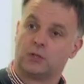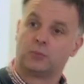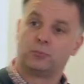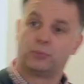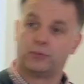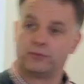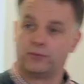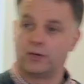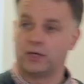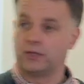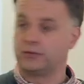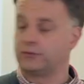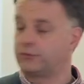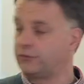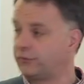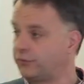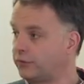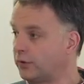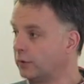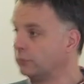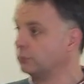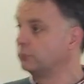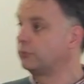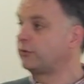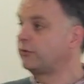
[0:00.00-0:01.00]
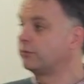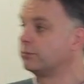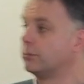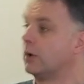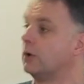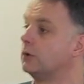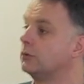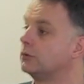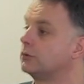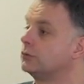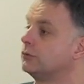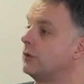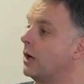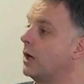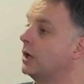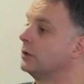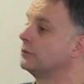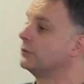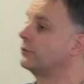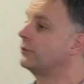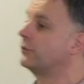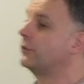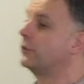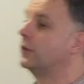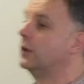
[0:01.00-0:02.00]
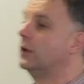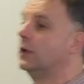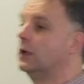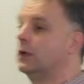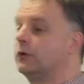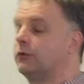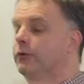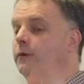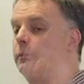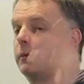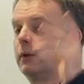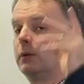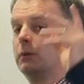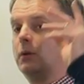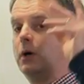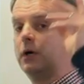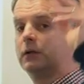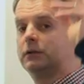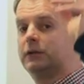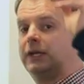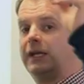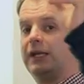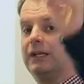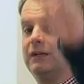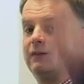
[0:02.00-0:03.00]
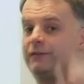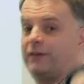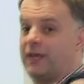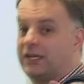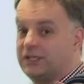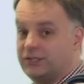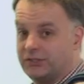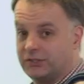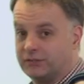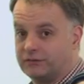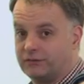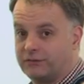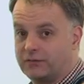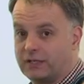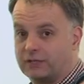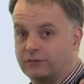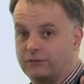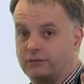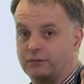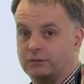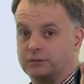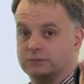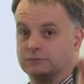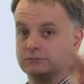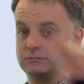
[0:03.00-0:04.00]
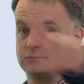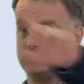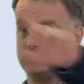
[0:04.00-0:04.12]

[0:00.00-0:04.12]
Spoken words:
provide some small grants. Some of the work the Innovation Centre, and